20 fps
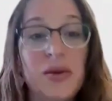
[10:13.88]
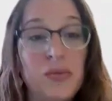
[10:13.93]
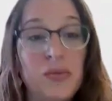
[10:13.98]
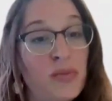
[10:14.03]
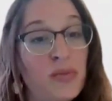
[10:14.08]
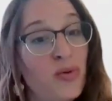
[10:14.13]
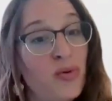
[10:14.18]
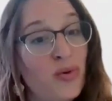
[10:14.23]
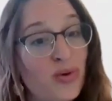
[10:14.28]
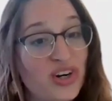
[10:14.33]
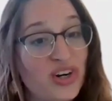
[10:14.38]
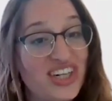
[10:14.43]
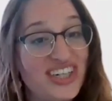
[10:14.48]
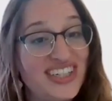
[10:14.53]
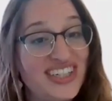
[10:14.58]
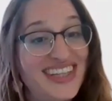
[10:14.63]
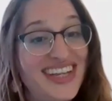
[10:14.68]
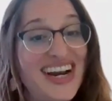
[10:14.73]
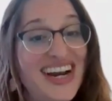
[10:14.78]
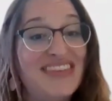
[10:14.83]
rapport
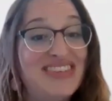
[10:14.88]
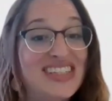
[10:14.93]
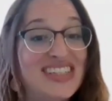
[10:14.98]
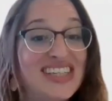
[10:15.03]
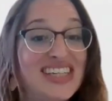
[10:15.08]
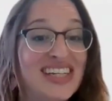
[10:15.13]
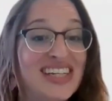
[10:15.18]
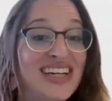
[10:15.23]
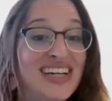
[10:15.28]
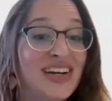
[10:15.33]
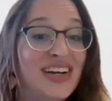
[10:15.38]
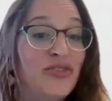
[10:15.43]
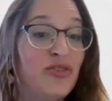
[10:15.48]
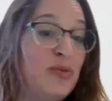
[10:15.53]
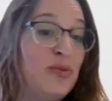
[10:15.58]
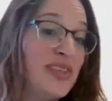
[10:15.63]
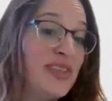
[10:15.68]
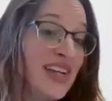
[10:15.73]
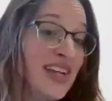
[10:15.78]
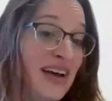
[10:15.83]
that I've seen in
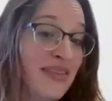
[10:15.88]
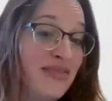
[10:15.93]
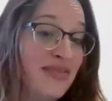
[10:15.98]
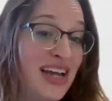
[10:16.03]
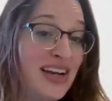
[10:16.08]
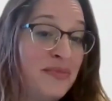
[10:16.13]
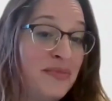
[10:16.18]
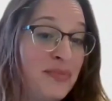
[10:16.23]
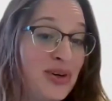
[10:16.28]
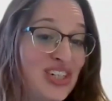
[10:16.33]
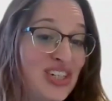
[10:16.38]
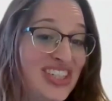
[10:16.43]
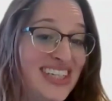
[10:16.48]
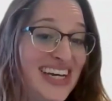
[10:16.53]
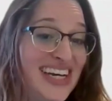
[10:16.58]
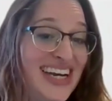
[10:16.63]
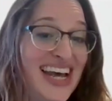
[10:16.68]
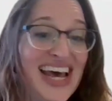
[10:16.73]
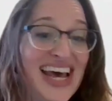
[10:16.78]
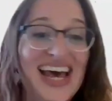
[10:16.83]
groups that I've led in
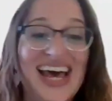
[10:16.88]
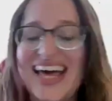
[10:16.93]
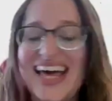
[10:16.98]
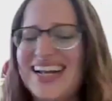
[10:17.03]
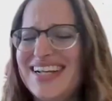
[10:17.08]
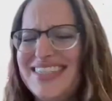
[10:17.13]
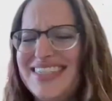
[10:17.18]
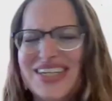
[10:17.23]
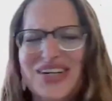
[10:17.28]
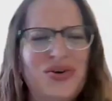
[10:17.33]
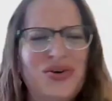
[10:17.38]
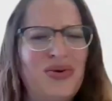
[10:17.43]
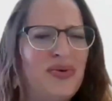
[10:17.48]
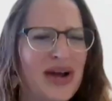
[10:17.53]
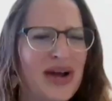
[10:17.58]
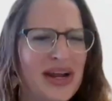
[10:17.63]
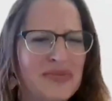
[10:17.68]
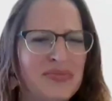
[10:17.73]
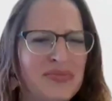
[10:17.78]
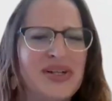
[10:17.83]
person? And it's
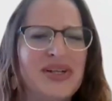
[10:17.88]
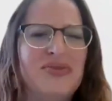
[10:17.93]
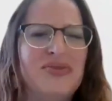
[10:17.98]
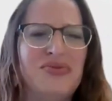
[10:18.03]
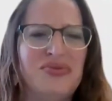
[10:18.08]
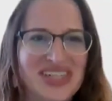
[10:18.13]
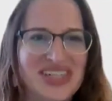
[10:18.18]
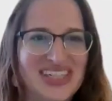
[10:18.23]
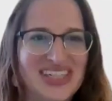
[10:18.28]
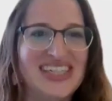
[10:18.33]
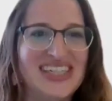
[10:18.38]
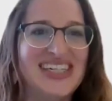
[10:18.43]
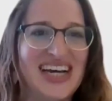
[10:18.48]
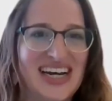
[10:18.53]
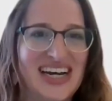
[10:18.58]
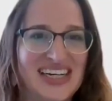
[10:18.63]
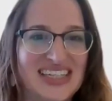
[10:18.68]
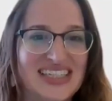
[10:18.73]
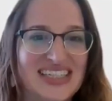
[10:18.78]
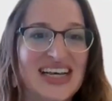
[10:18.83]
incredible. It really
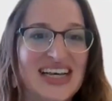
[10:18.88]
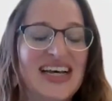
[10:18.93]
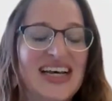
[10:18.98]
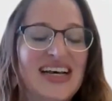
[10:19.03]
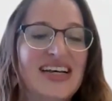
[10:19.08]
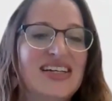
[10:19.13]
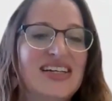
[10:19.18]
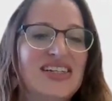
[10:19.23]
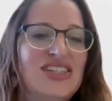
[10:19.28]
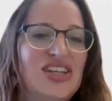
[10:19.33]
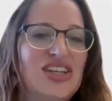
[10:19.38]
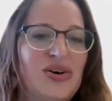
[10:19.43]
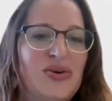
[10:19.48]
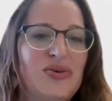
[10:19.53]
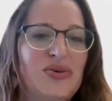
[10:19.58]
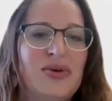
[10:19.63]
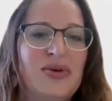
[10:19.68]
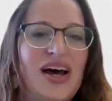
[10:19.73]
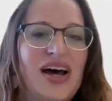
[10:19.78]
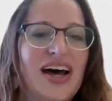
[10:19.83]
does.
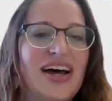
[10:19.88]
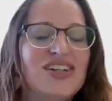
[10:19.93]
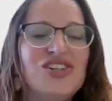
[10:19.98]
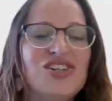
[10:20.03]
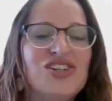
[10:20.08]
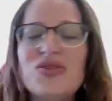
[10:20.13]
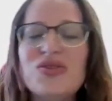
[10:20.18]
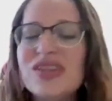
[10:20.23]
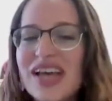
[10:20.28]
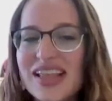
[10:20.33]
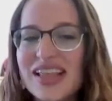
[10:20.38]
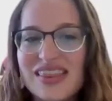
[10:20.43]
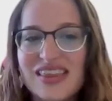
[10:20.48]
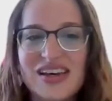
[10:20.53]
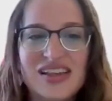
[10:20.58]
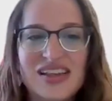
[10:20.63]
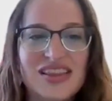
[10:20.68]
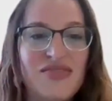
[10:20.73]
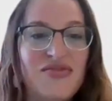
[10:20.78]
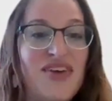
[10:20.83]
So don't let
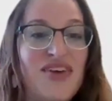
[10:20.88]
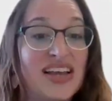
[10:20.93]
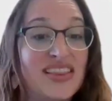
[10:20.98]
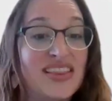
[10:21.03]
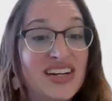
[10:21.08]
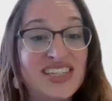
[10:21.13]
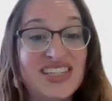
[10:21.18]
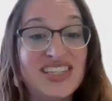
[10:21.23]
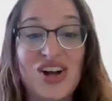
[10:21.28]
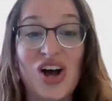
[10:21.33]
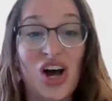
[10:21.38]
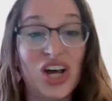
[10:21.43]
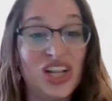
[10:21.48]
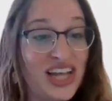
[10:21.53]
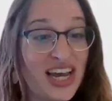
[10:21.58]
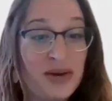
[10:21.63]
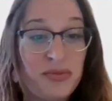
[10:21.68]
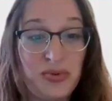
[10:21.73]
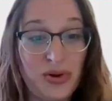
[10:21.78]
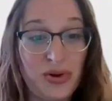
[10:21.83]
the fact that it's an
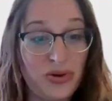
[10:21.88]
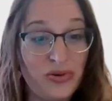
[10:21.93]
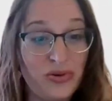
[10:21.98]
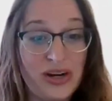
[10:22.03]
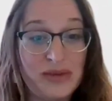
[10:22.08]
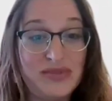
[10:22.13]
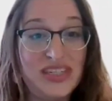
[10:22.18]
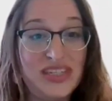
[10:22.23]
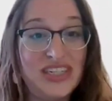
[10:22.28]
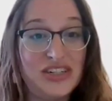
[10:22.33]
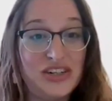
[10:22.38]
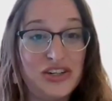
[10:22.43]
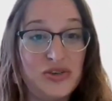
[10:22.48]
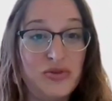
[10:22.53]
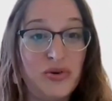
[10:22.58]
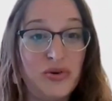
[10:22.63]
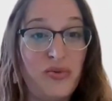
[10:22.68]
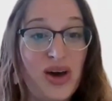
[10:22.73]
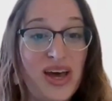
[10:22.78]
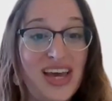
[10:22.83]
online program steer
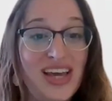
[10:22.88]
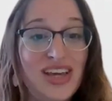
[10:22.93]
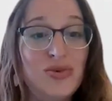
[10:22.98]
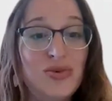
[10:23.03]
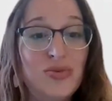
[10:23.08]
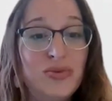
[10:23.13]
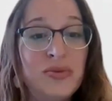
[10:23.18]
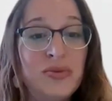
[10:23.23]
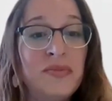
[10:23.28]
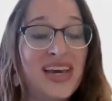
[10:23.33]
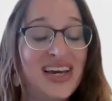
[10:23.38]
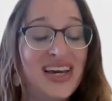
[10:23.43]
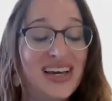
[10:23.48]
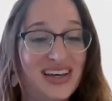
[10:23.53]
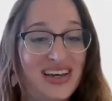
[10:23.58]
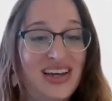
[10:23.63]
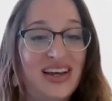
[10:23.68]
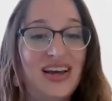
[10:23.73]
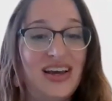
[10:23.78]
you away. You will make